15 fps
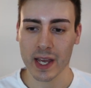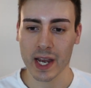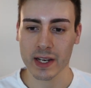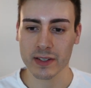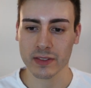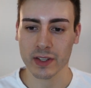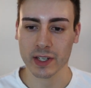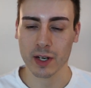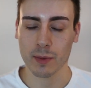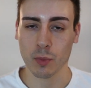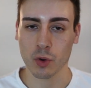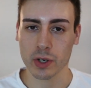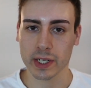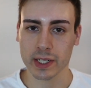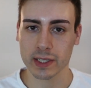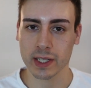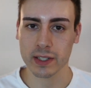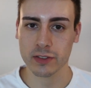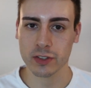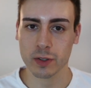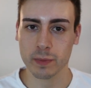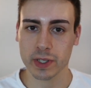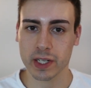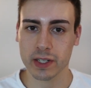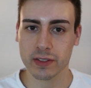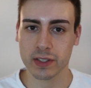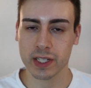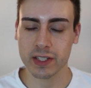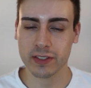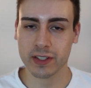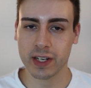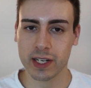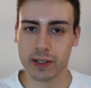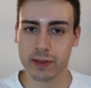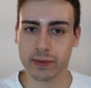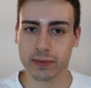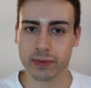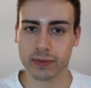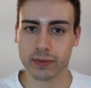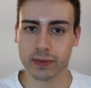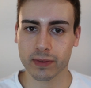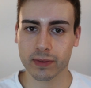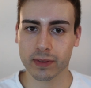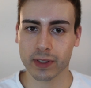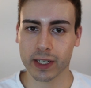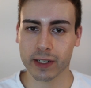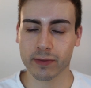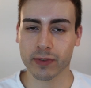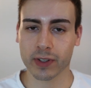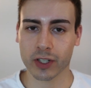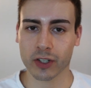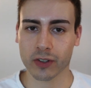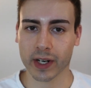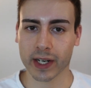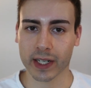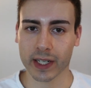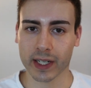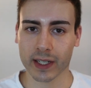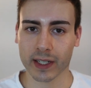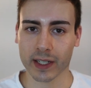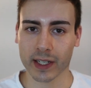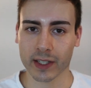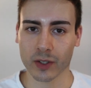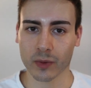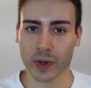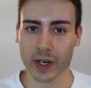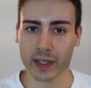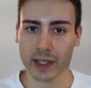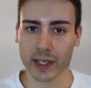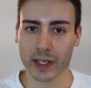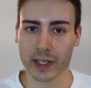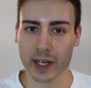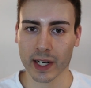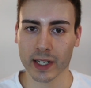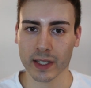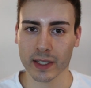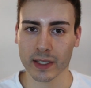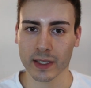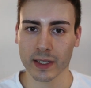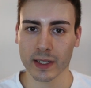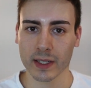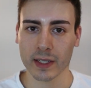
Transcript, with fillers: as like a morning cleanser, because it is kind of invigorating in the way that it kind of,